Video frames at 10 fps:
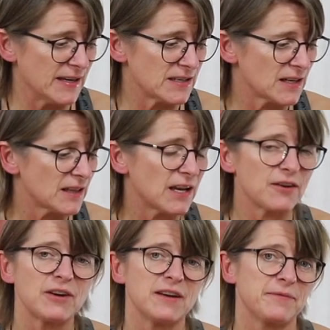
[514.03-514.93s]
is
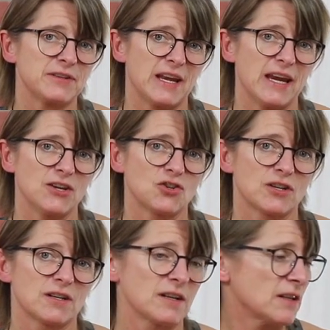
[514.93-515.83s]
clary sage.